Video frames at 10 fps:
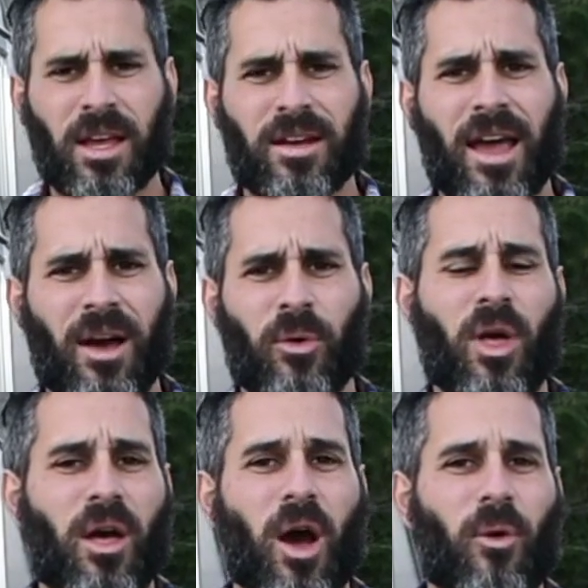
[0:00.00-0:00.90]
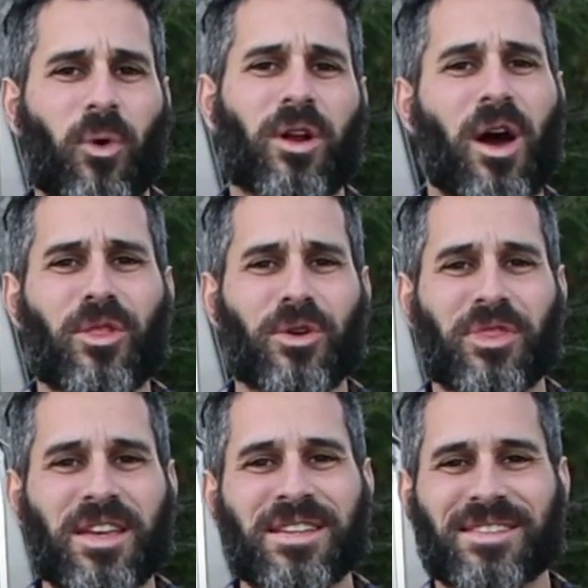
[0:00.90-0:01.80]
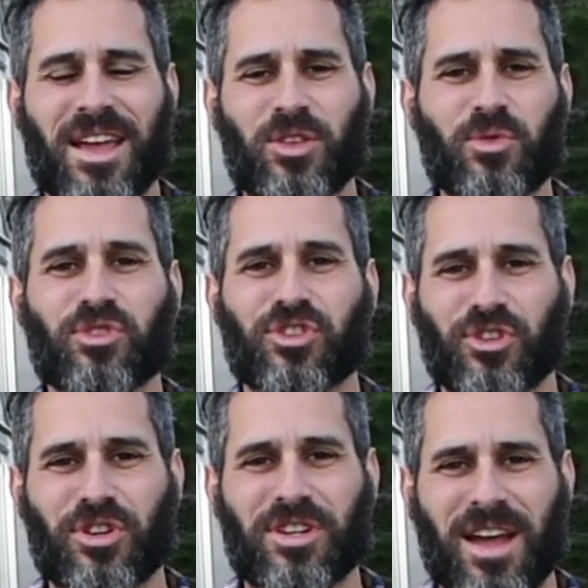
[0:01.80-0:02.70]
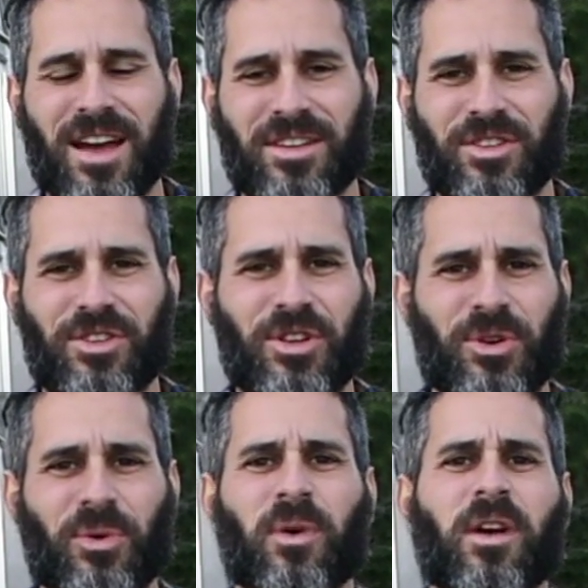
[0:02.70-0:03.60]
Now, what other things that you should not do?